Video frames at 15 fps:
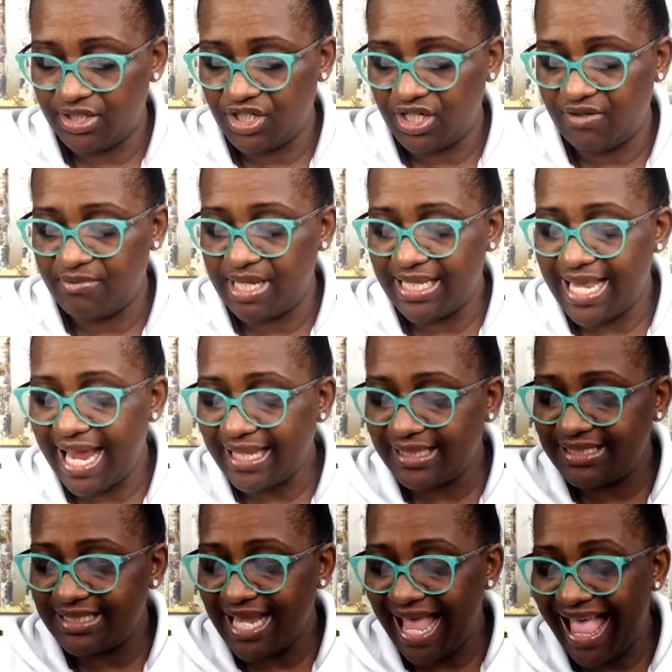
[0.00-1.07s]
achievement,
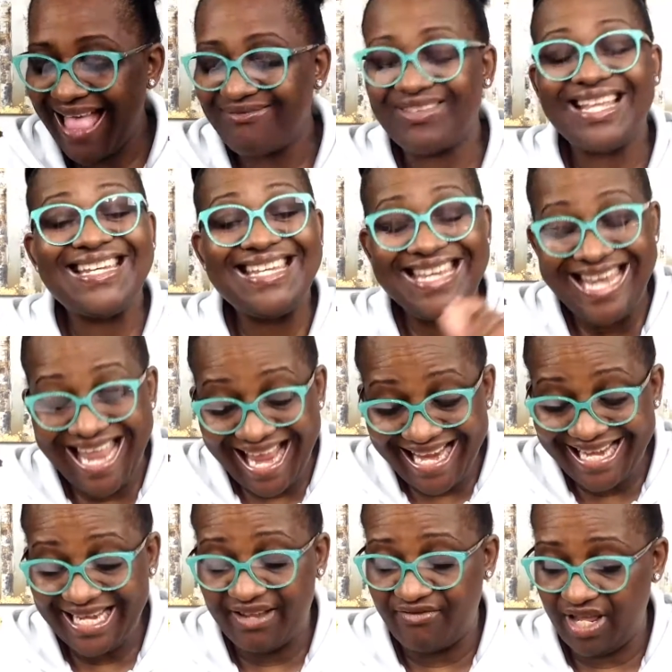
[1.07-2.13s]
likely to have
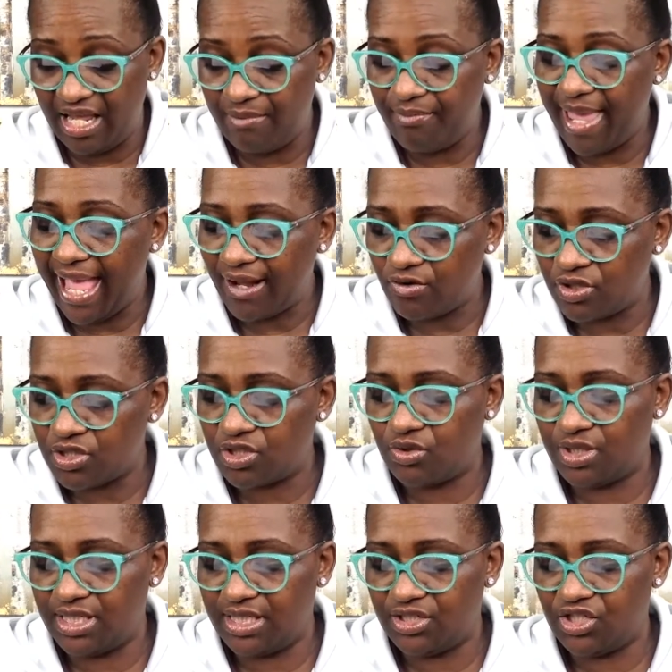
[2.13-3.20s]
negative impact on
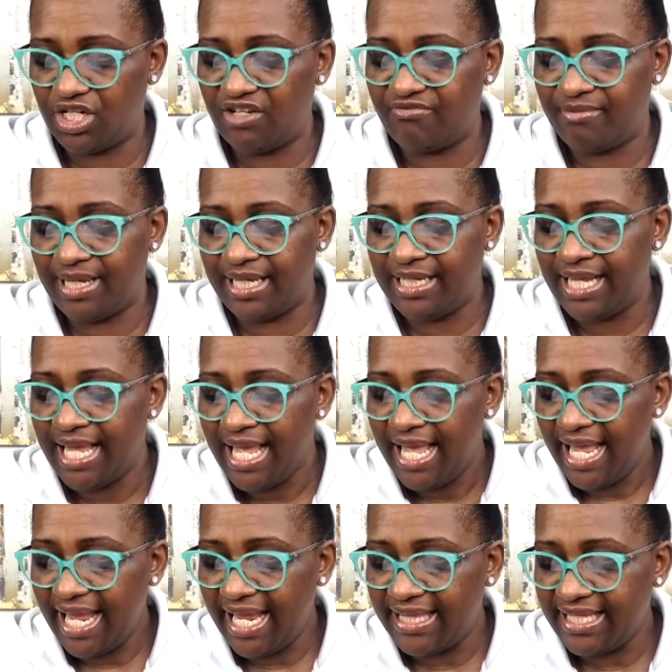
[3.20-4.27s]
student achievement,
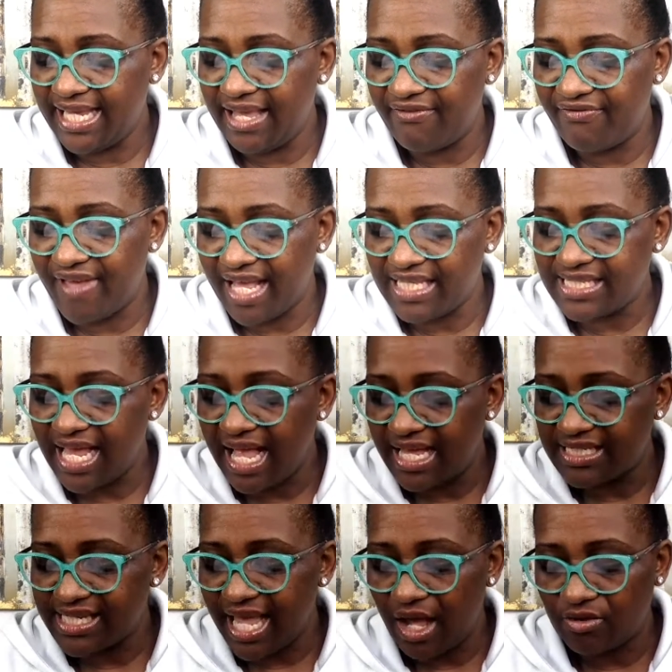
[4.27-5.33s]
and the effect
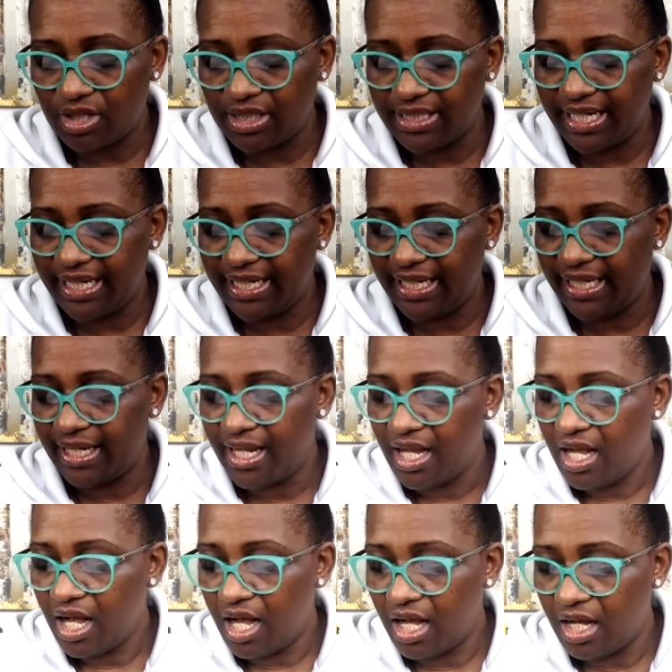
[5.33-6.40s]
size calculated
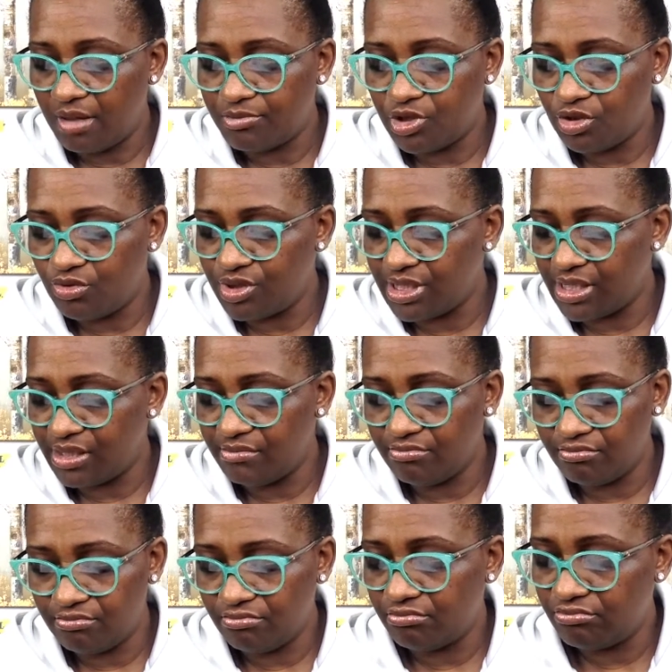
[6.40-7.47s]

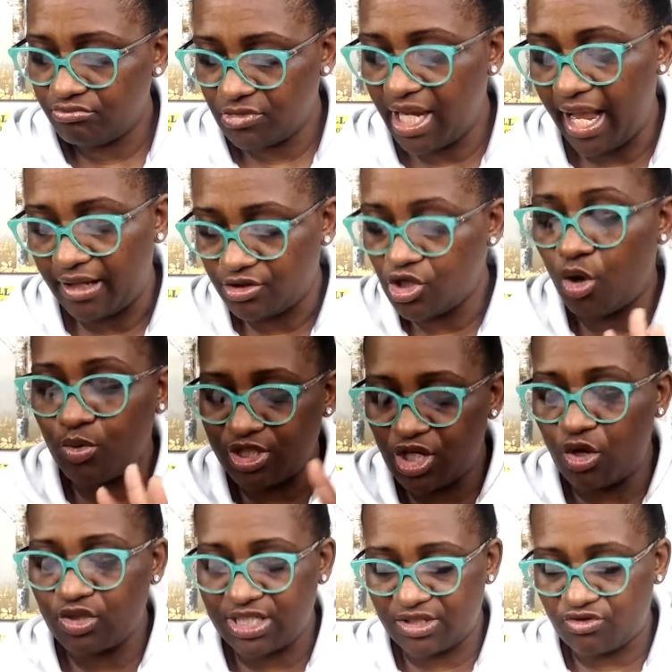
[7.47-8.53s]
using, yeah. So it was
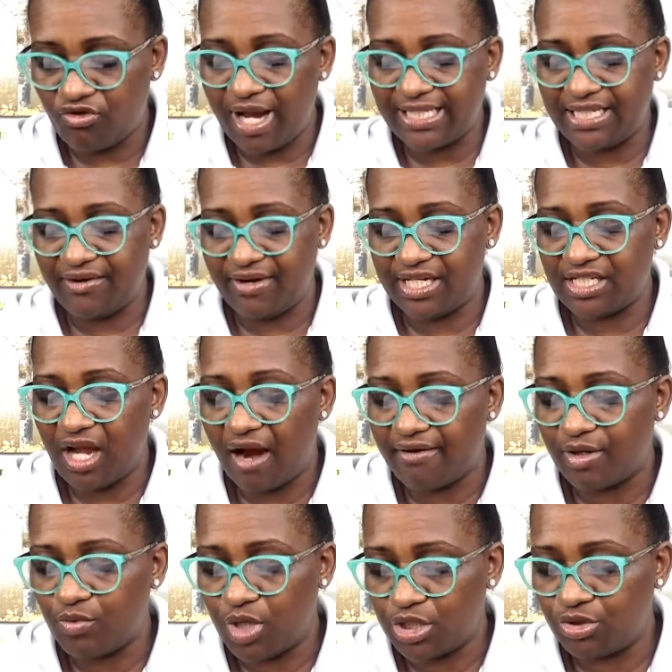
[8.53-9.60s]
those criteria.
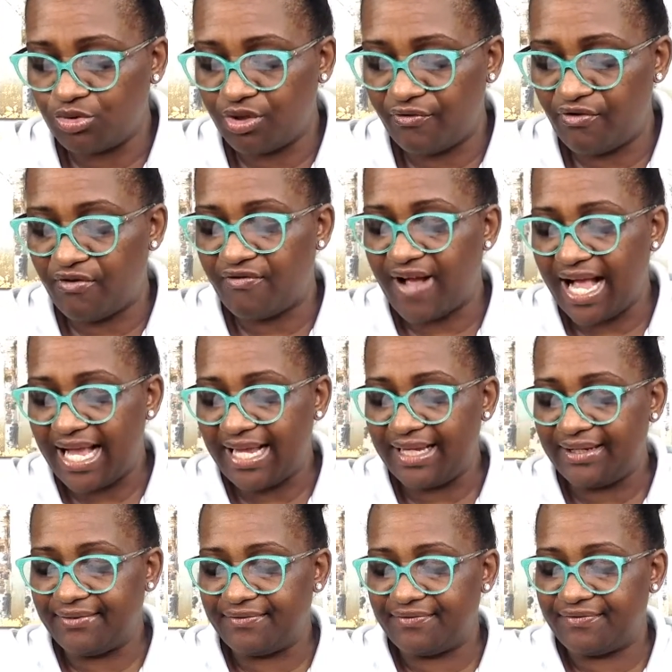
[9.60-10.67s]
Sorry, one, two, three, four,
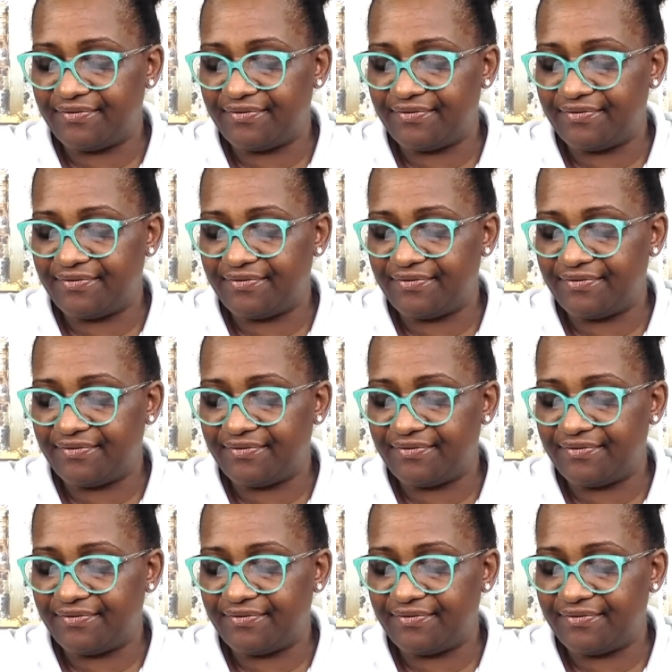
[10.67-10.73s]
five.